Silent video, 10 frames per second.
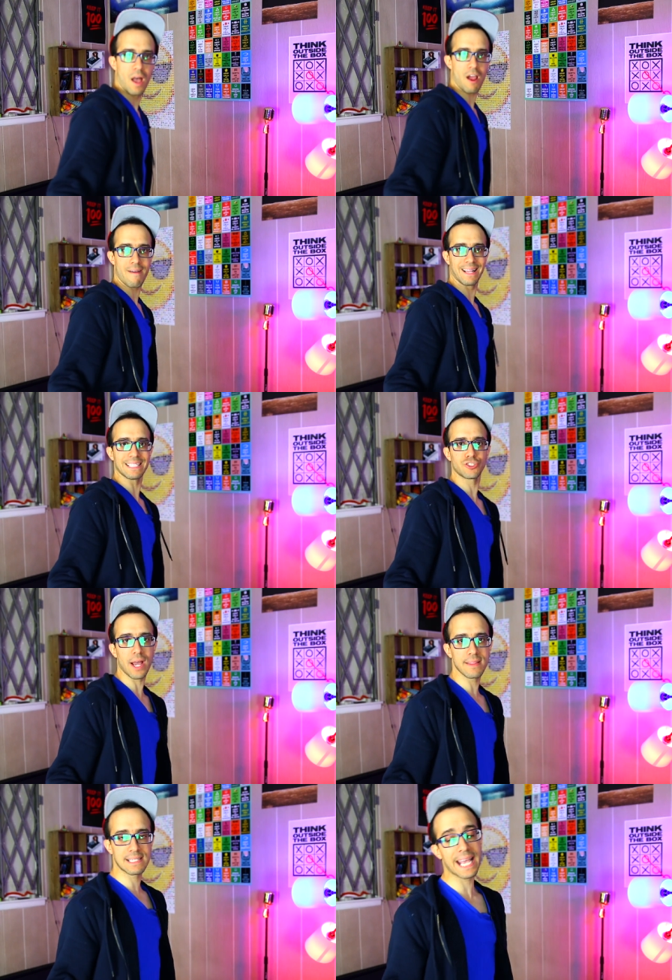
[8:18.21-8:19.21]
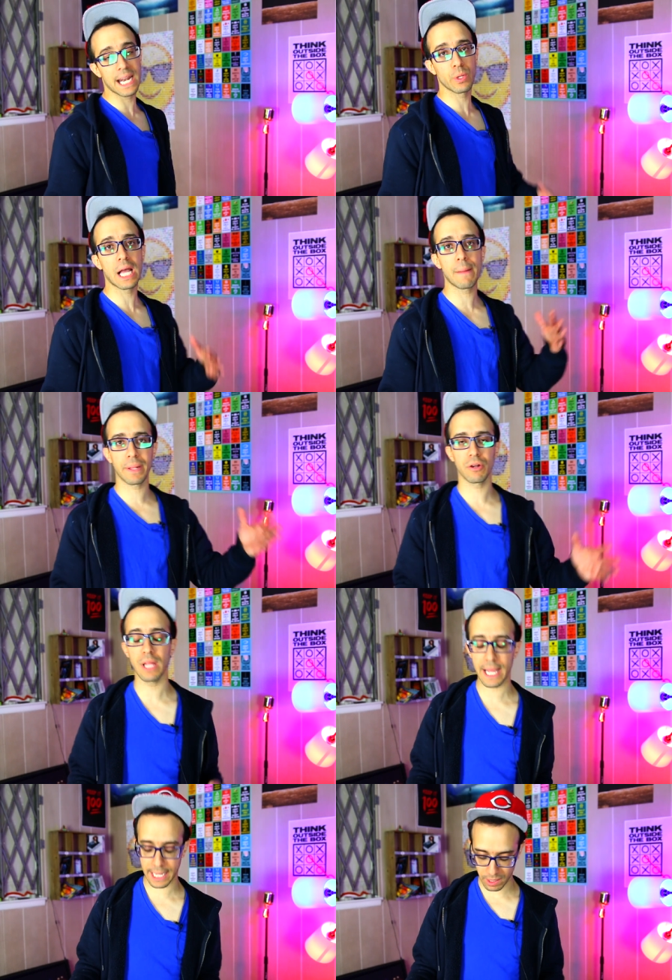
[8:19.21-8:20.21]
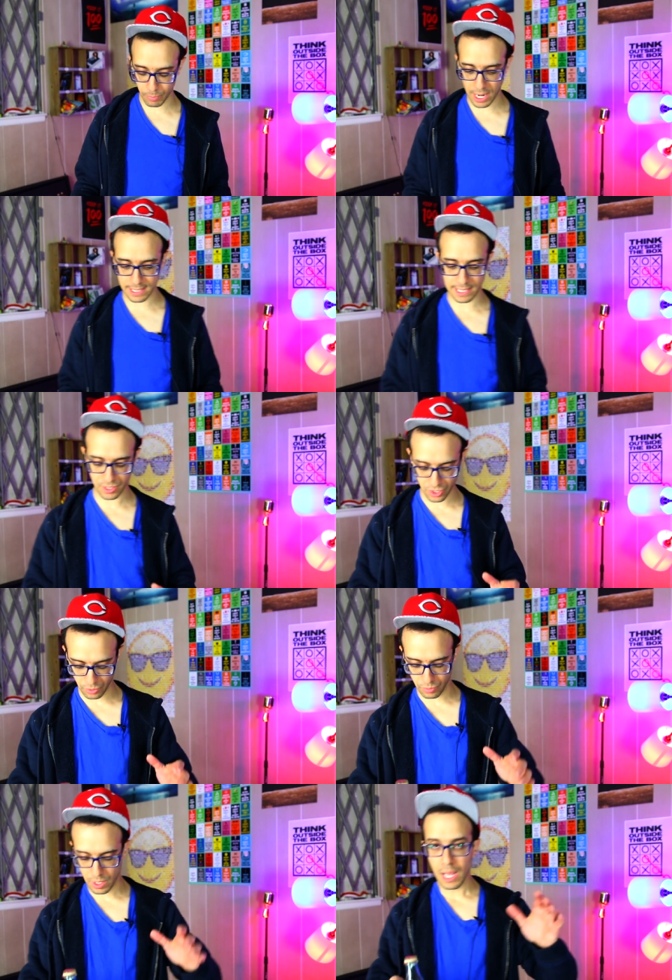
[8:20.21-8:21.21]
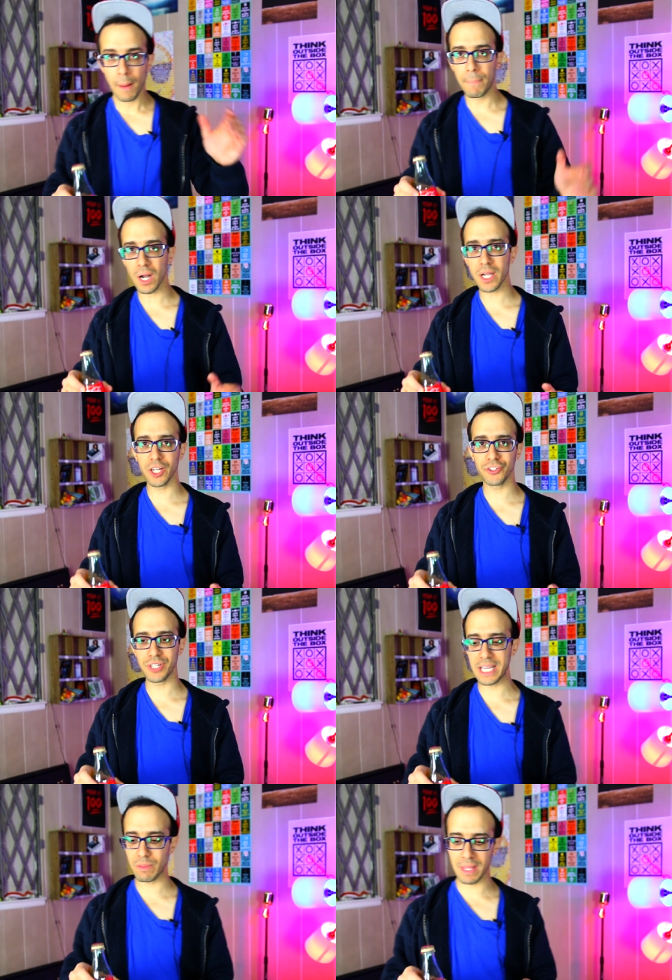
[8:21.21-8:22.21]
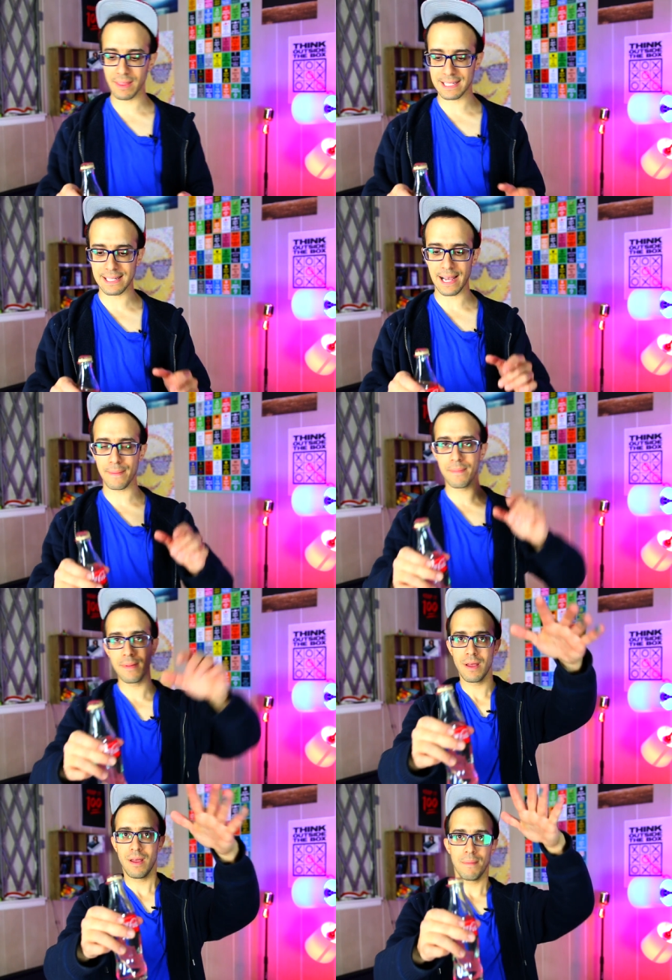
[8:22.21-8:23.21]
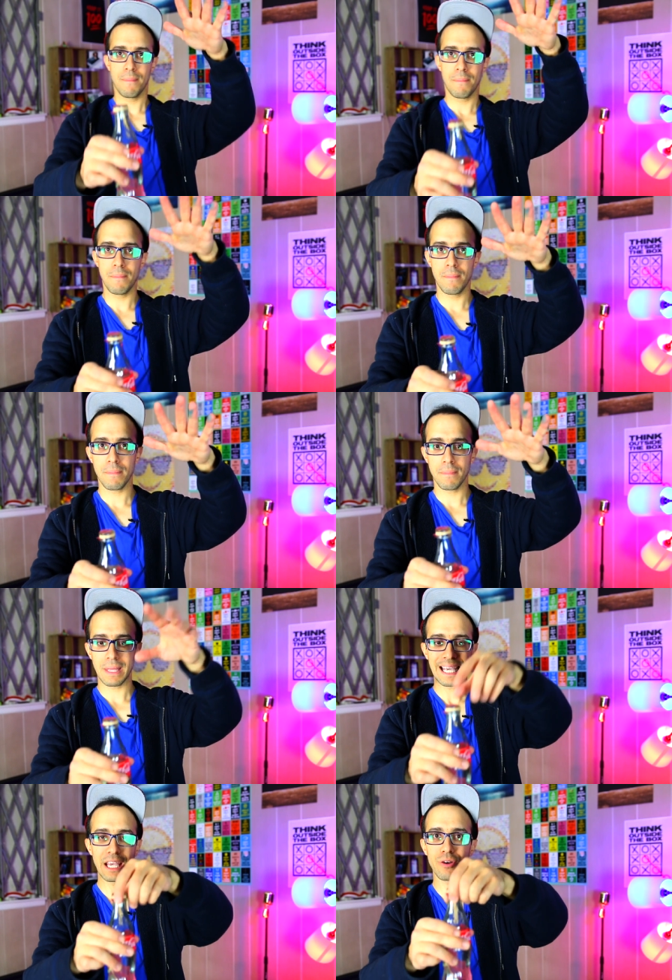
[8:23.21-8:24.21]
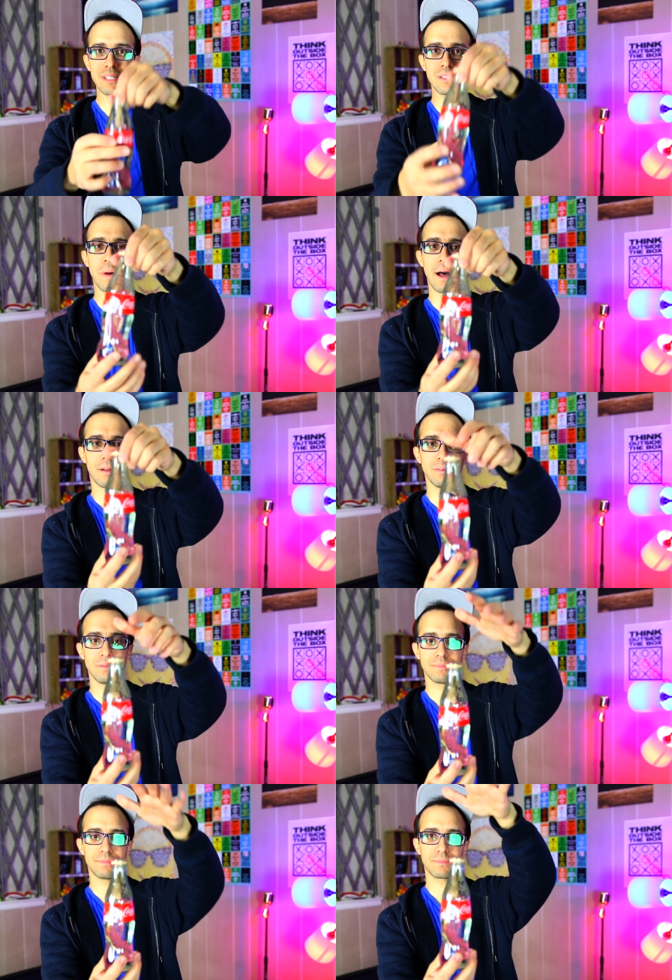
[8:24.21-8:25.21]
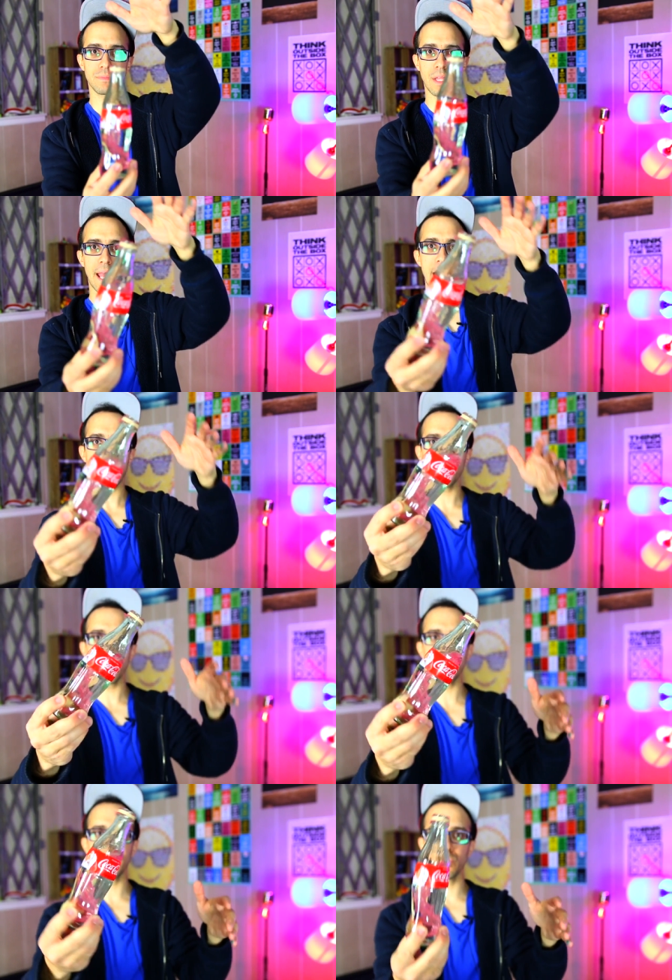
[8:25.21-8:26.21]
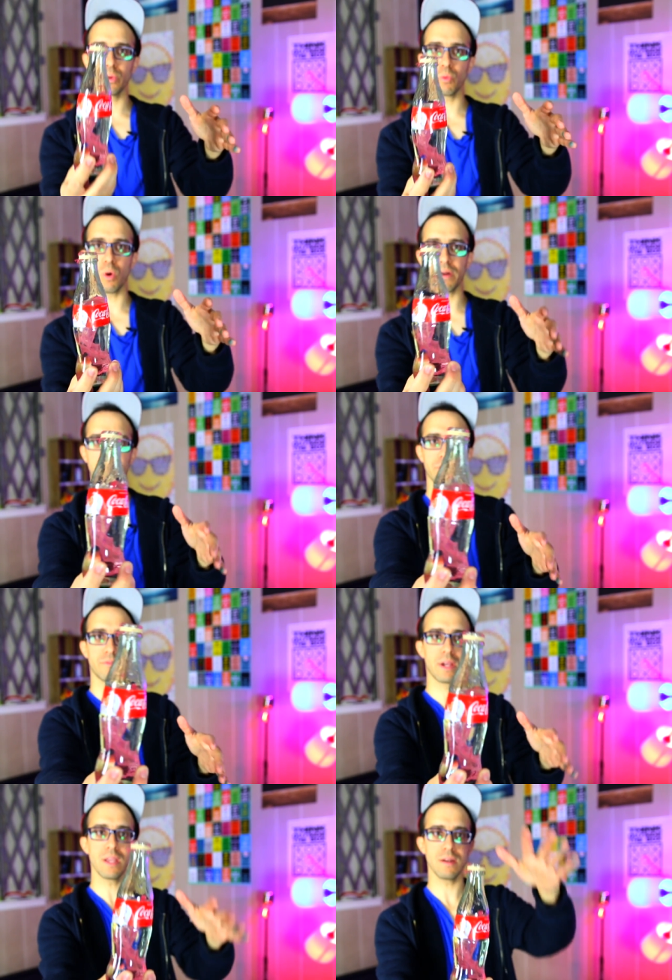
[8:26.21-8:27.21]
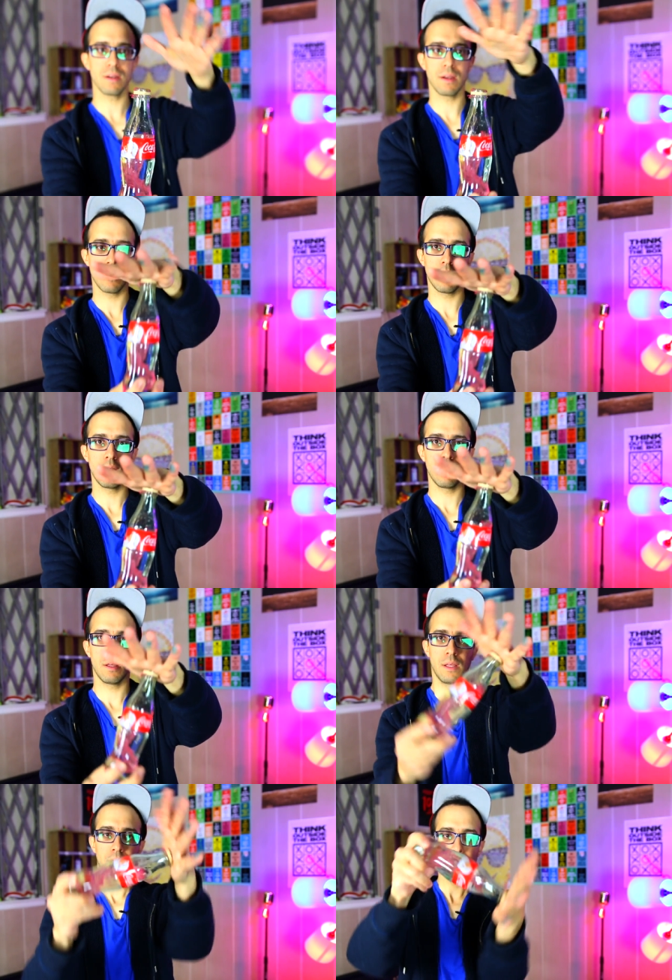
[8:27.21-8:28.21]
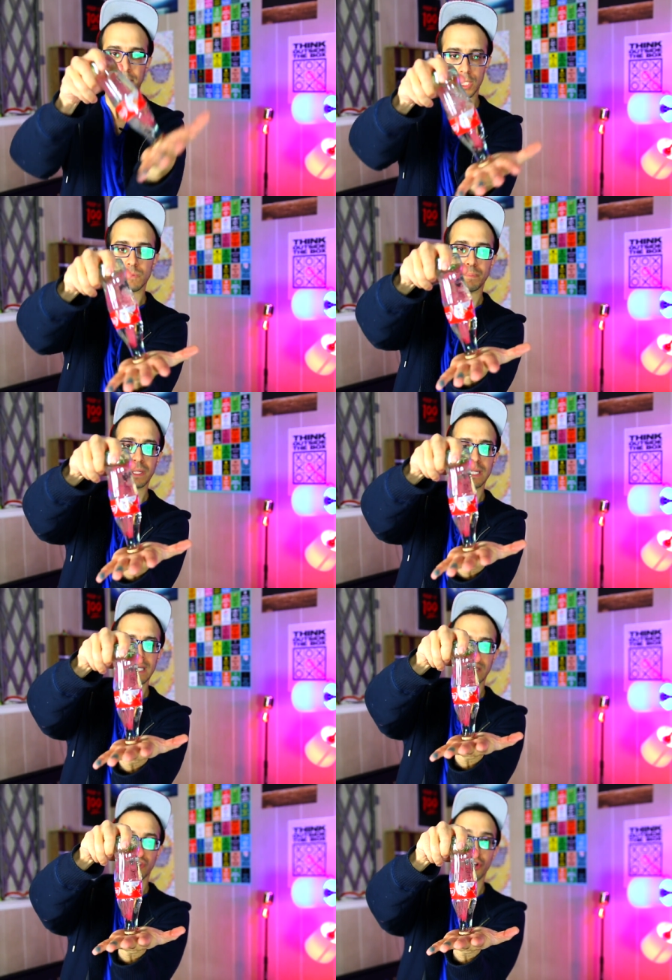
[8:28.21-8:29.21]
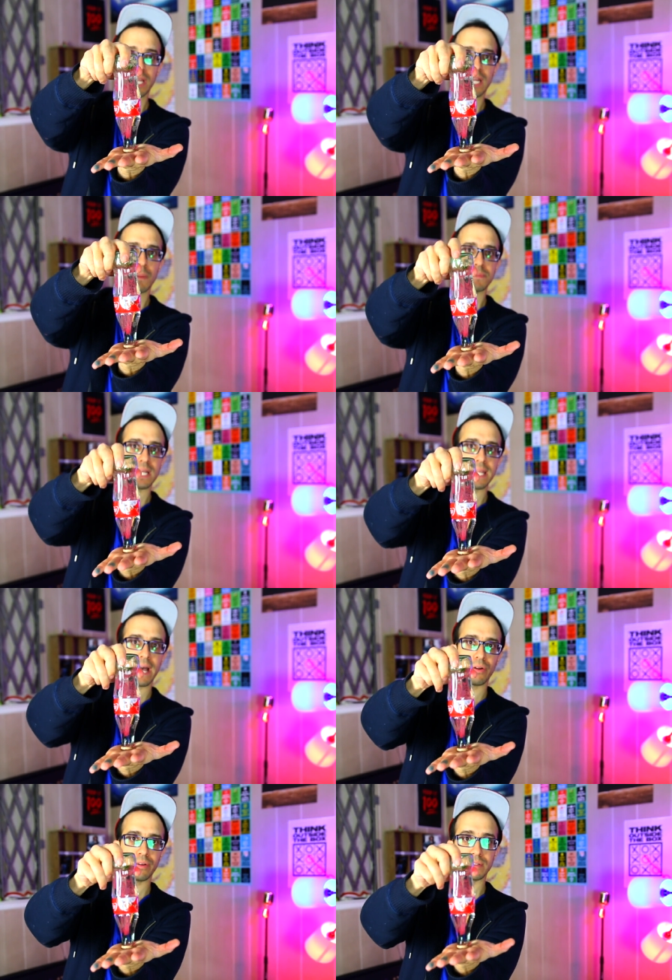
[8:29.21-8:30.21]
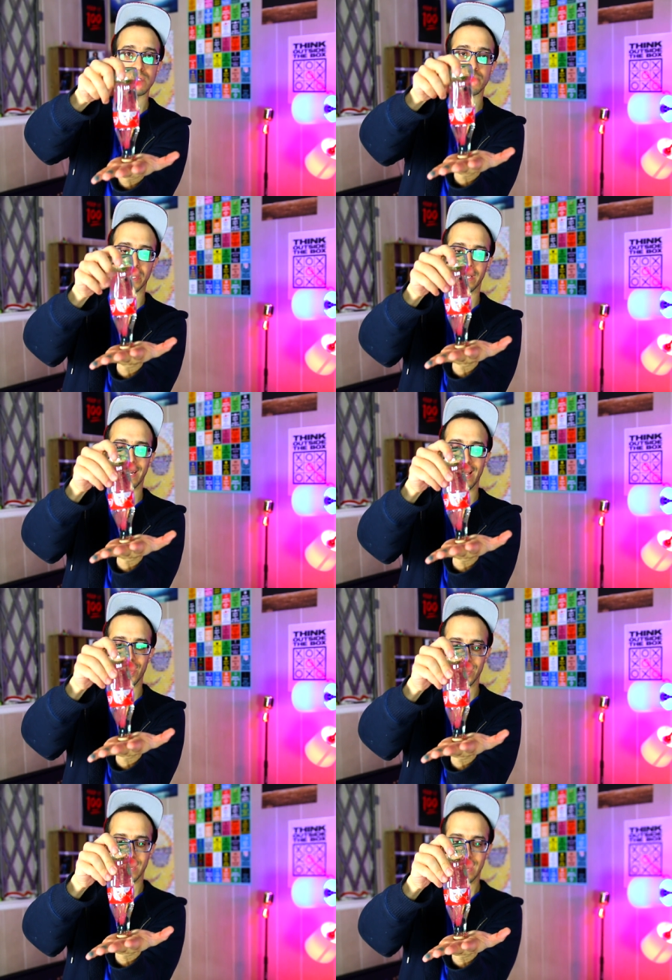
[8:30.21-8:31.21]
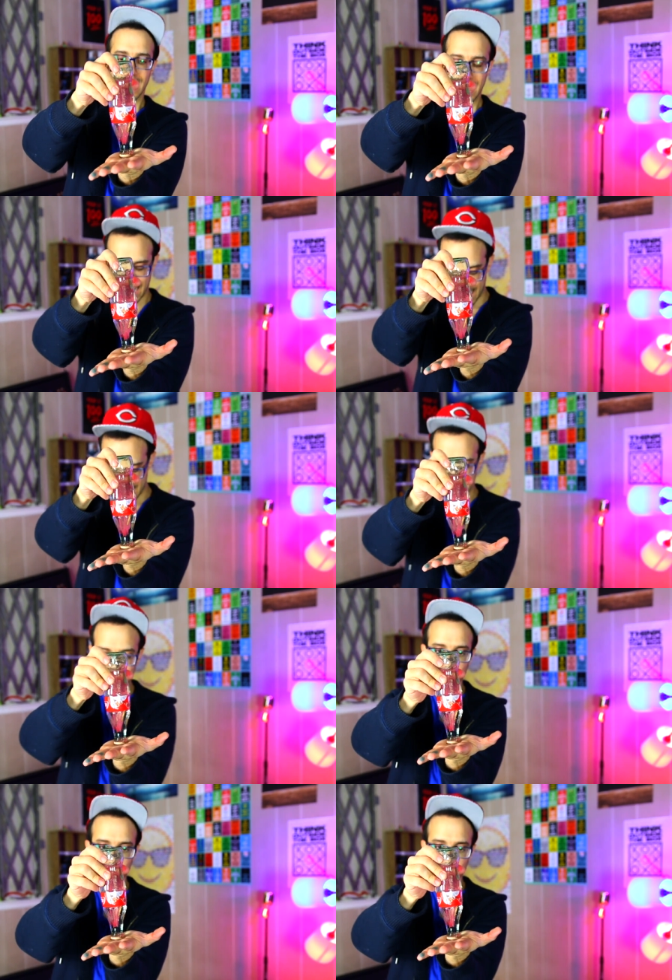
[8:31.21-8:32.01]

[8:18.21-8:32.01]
All right, let's try this again, and we got better lighting in the process too. Bucket underneath me this time. Here is the bottle, halfway filled with water, right? Spilling it, turning it upside down, spilling it out, and it